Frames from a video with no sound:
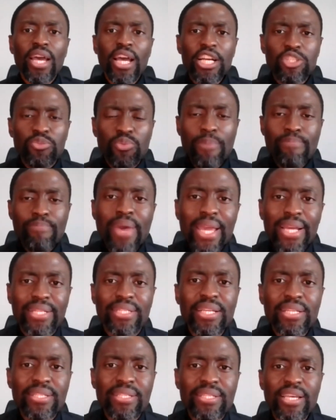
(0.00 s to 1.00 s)
as we make
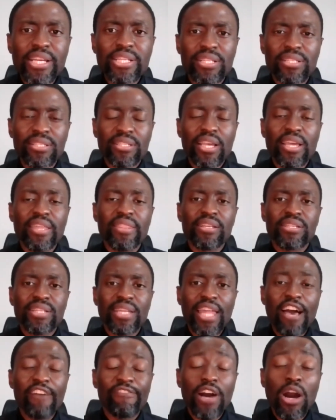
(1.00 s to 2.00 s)
decisions in this
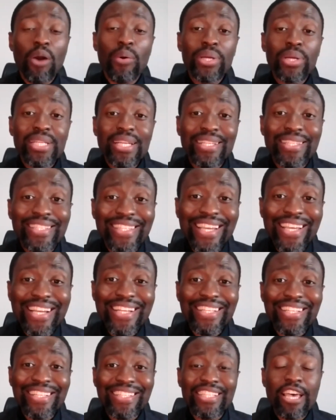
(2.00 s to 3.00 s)
life, our
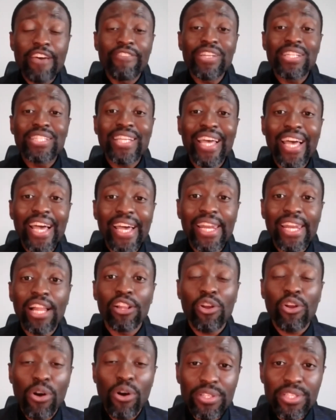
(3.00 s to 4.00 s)
decisions have eternal
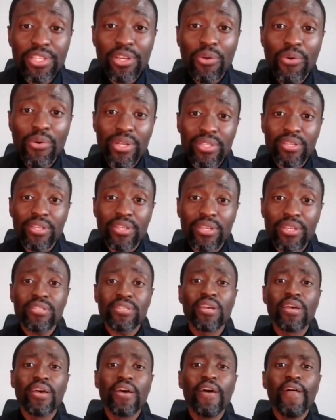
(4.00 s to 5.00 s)
consequences.
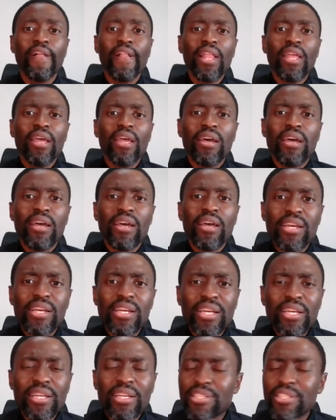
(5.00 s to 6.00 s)

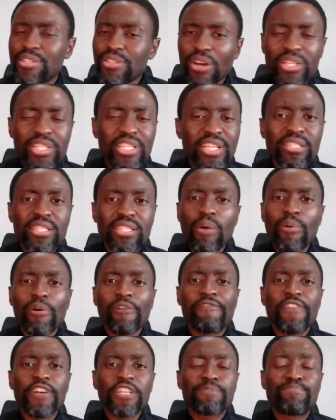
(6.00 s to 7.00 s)
It is not just our
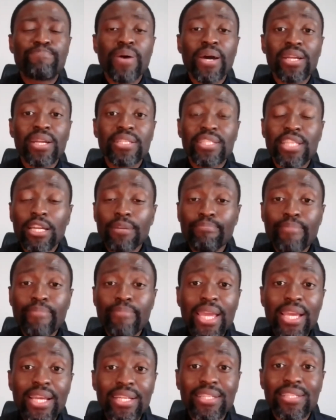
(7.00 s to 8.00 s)
first parents that
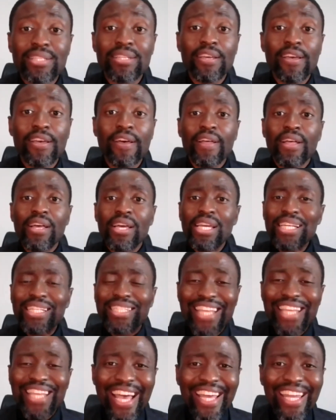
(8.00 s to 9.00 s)
made
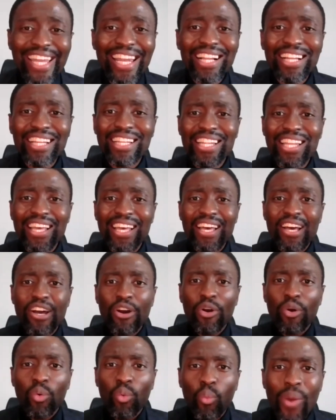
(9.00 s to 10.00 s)
eternal,
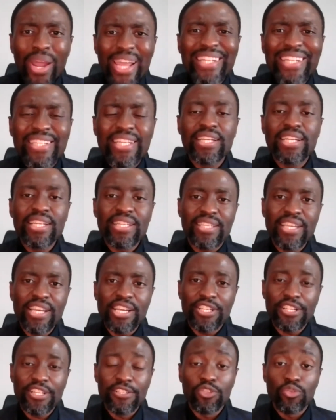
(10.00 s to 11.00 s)
weighty
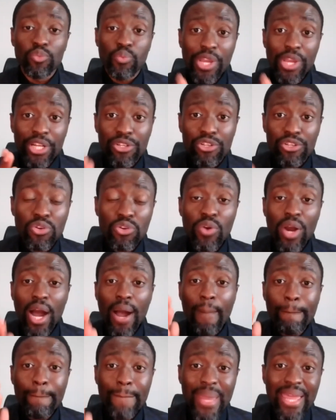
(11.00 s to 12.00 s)
decisions. We too
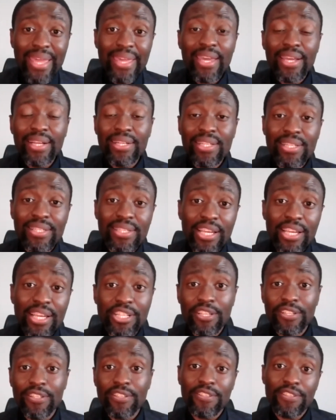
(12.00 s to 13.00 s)
are making
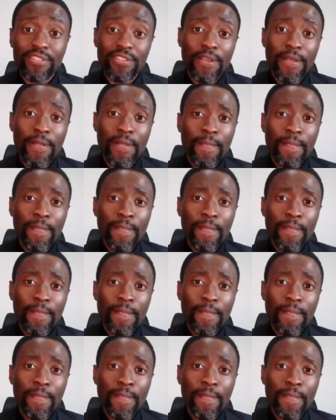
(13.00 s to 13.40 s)
decisions.